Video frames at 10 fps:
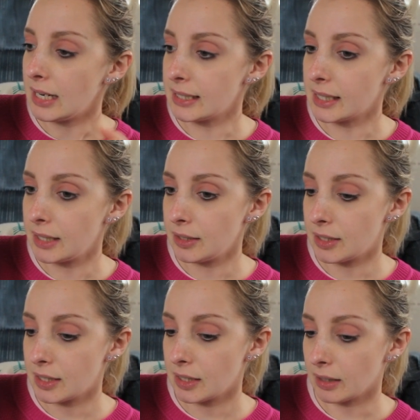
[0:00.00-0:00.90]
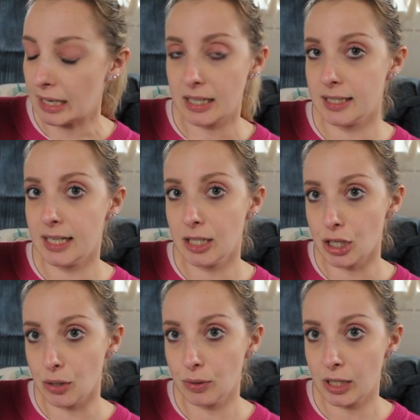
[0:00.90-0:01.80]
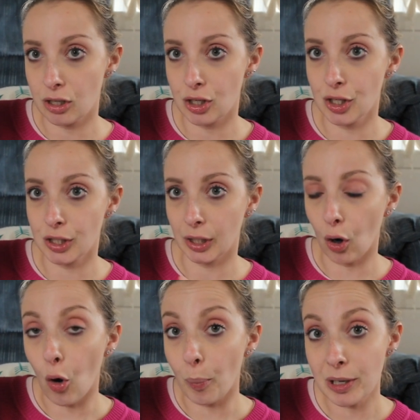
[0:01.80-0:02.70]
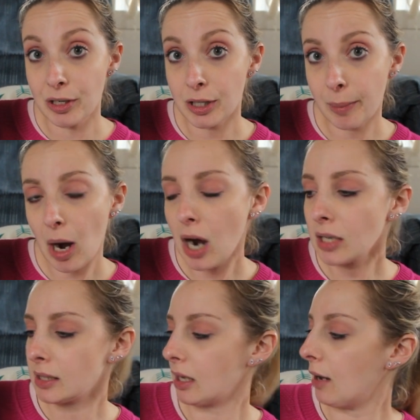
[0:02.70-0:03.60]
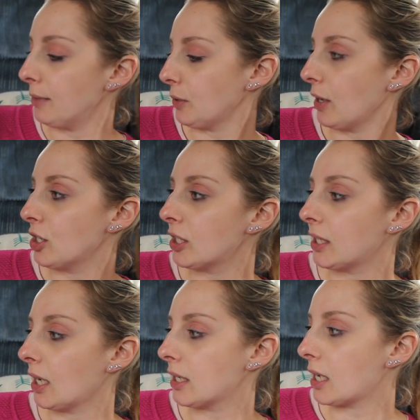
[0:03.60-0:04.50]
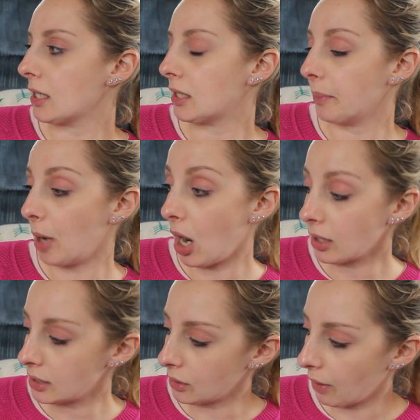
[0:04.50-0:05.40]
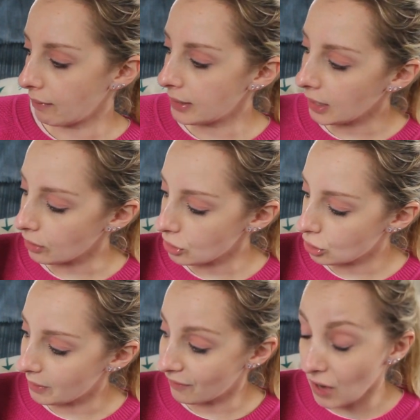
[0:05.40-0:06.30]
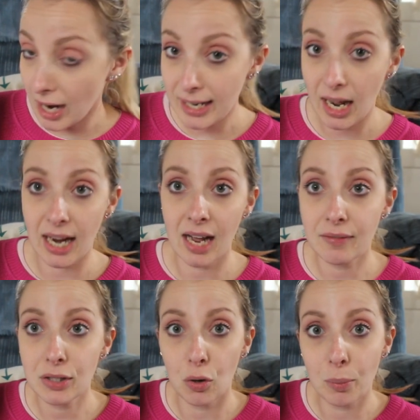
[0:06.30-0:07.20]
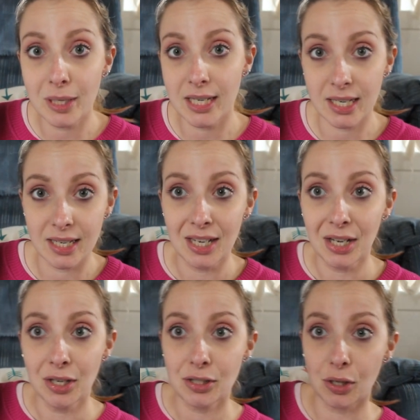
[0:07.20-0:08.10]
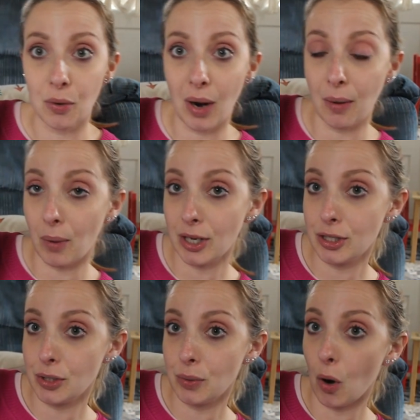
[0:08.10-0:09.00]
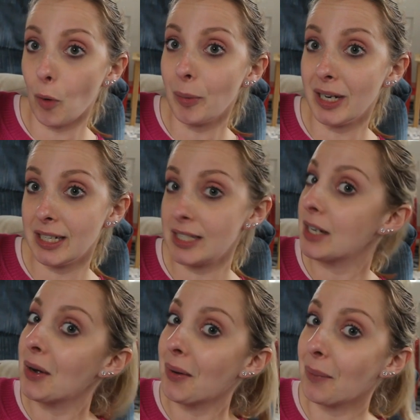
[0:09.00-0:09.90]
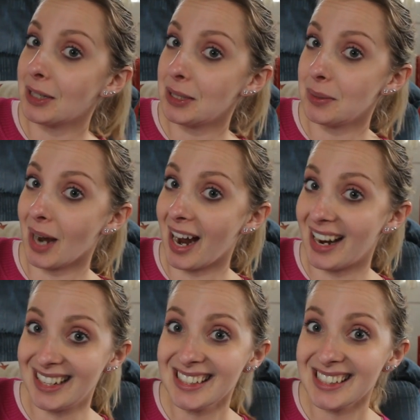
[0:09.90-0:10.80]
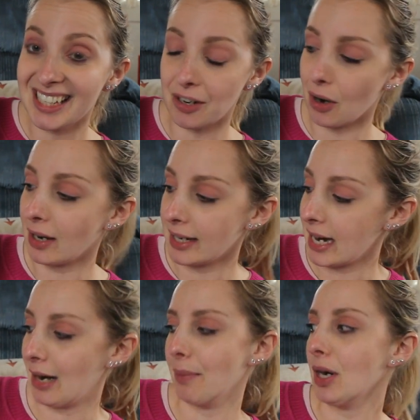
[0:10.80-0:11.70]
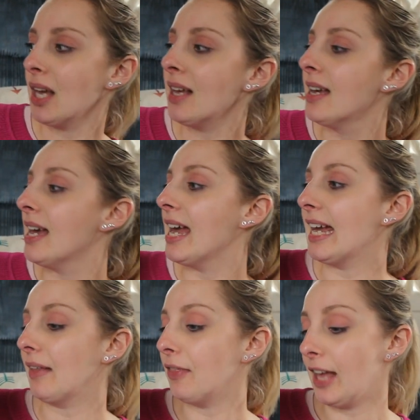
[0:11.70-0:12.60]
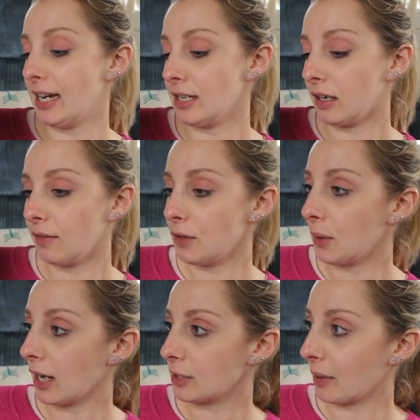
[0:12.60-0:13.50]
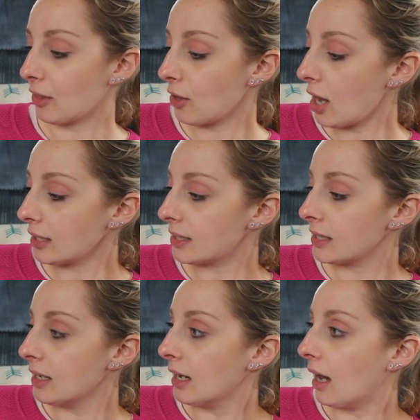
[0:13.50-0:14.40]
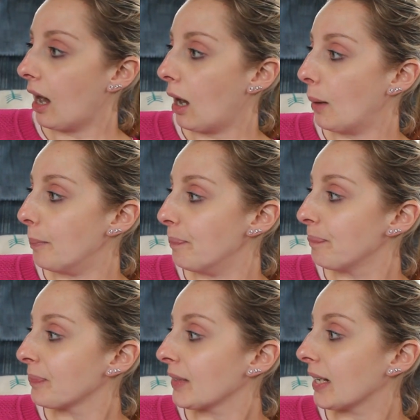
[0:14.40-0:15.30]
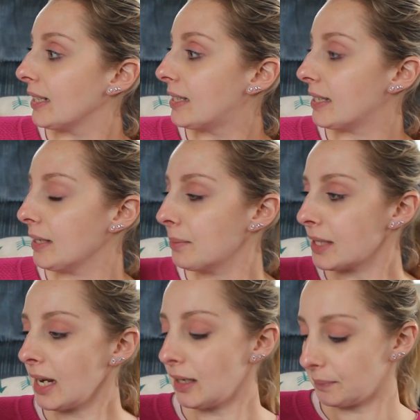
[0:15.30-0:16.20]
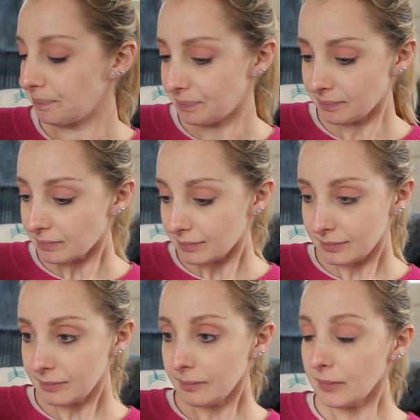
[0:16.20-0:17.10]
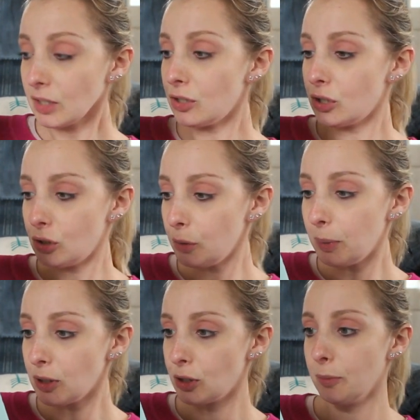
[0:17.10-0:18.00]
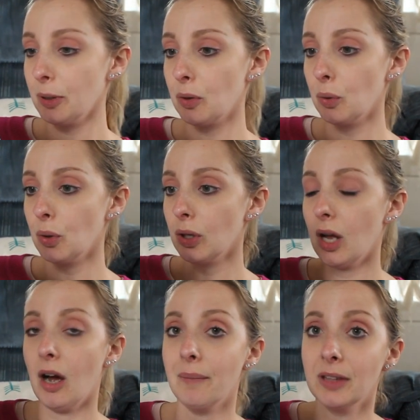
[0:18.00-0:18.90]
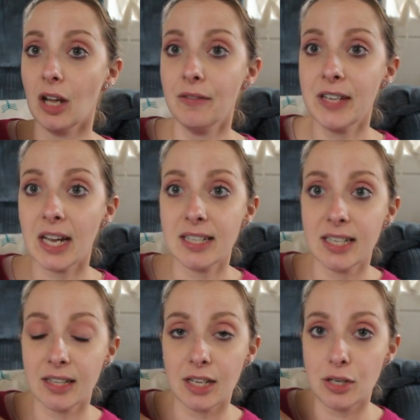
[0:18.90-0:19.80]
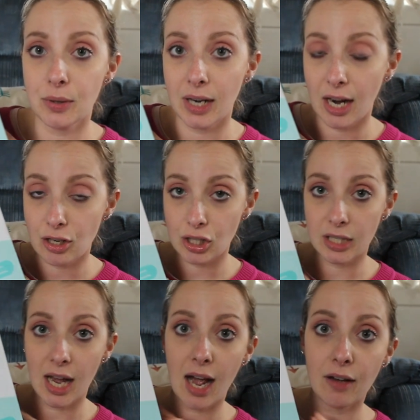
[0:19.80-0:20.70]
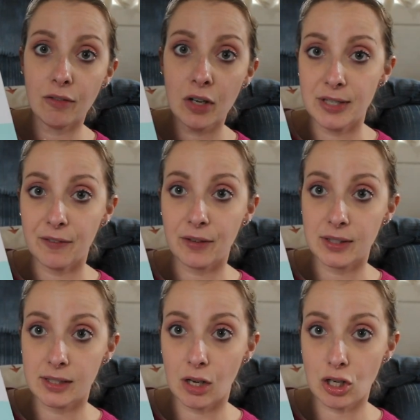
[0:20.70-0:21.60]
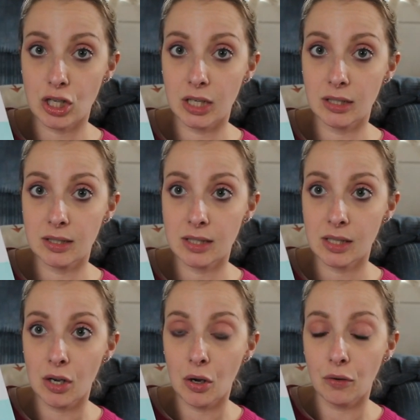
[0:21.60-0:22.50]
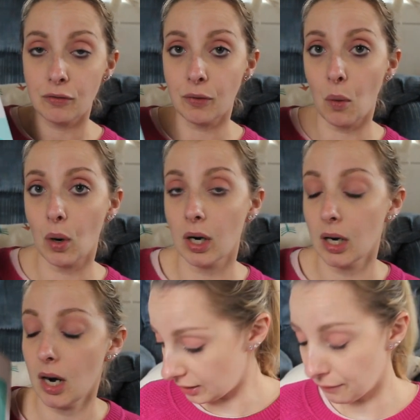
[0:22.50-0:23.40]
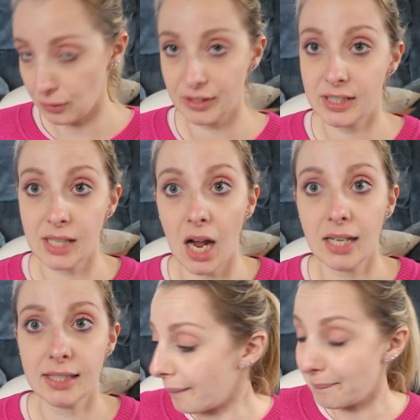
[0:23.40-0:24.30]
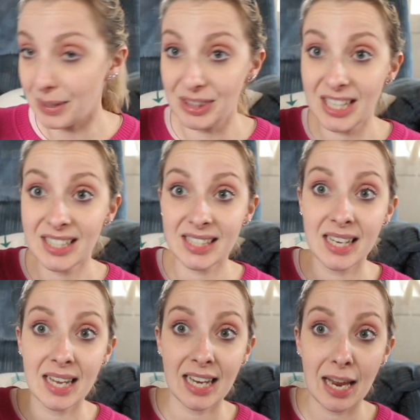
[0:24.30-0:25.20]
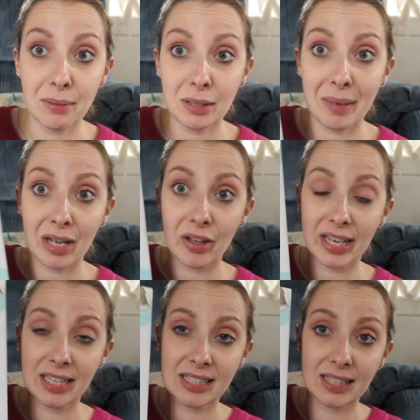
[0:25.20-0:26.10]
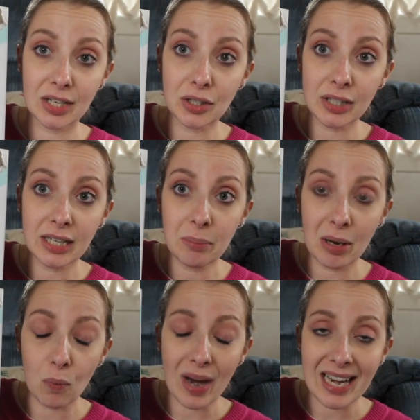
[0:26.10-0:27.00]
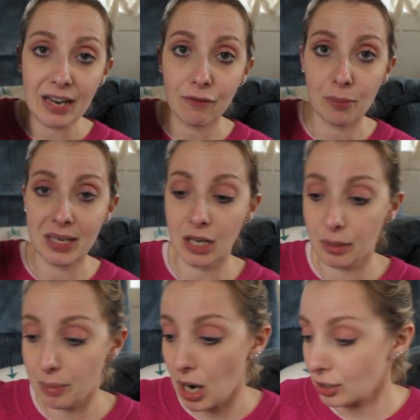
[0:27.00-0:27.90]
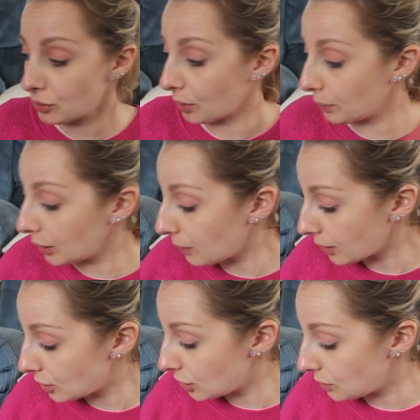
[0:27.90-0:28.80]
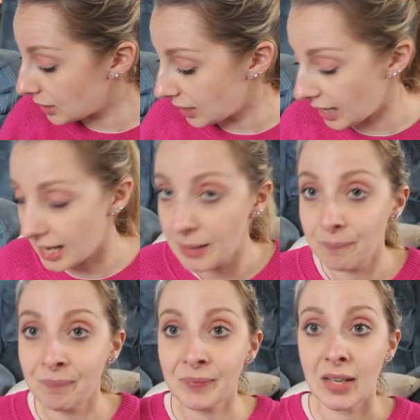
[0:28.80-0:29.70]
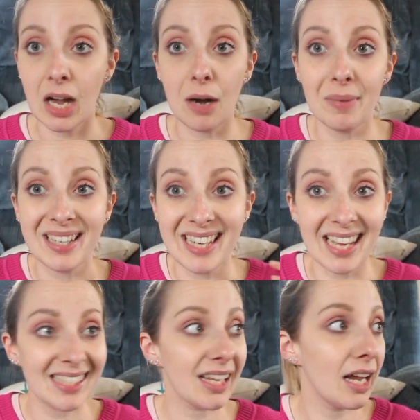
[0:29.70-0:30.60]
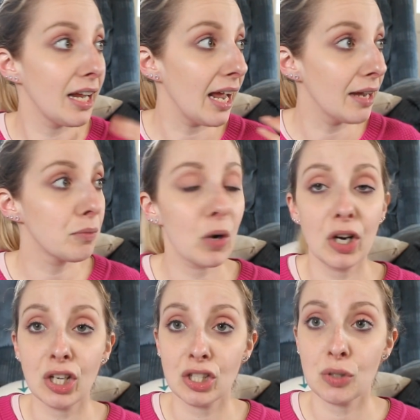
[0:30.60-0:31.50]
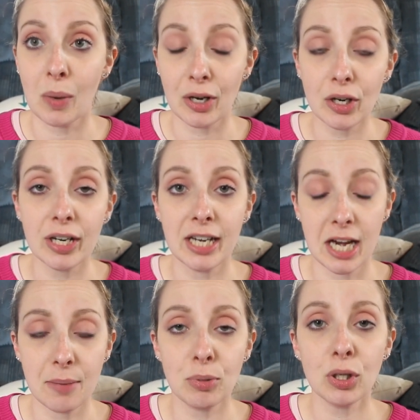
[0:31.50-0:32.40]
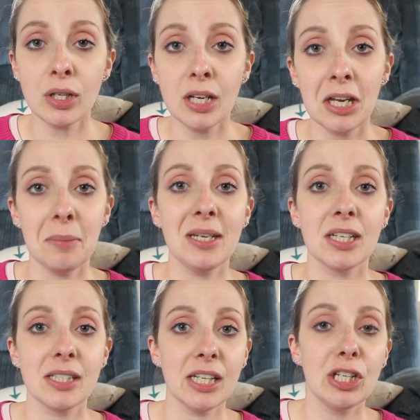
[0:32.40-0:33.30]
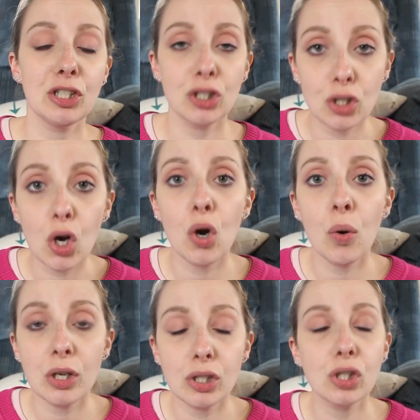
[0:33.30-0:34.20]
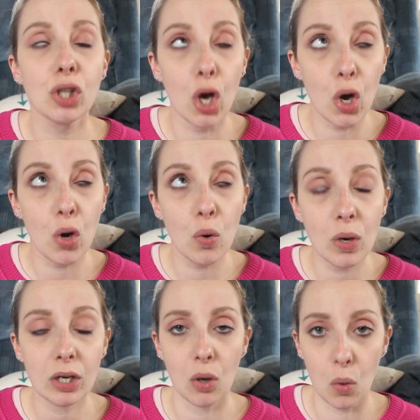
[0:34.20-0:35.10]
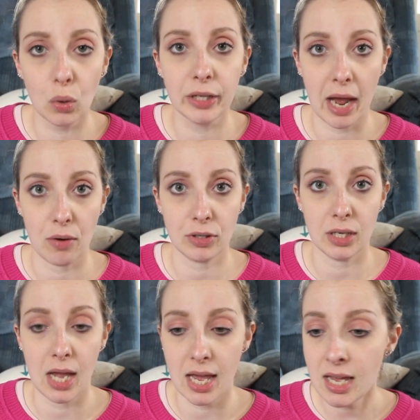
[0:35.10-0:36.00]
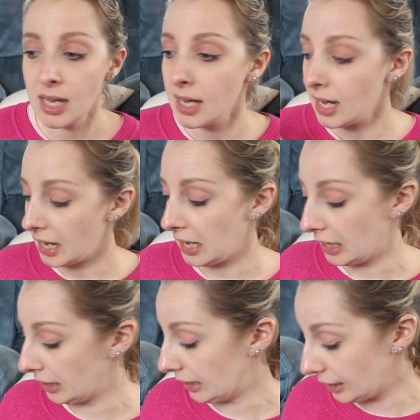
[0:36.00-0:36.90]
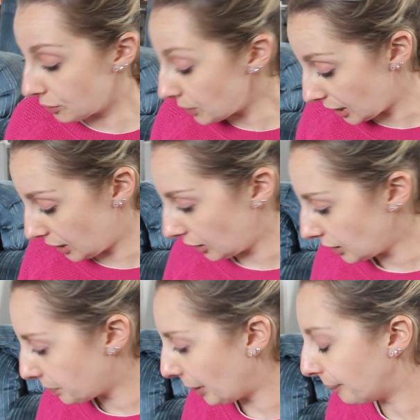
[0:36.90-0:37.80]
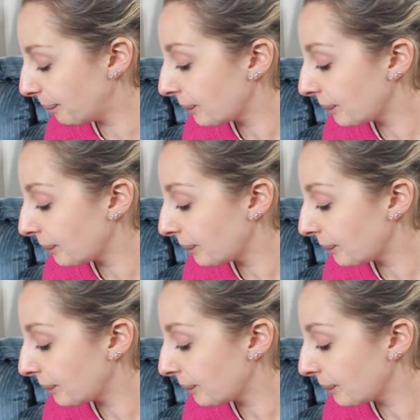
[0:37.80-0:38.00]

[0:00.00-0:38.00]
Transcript: isn't like didn't use it she just like opened the box um so I just sanitized the box so everything else should be fine I haven't opened it so I wanted to open it with you guys here on camera and then give you guys my thoughts um it seems like super super cool um love the idea that you could actually have different suctions for different sides. Um, but this came in the mail and it's literally been waiting for me to unbox, so I really wanted to do it today. Um, yes, I am wearing a sweater in April because it is so, so cold out today and it's ridiculous. But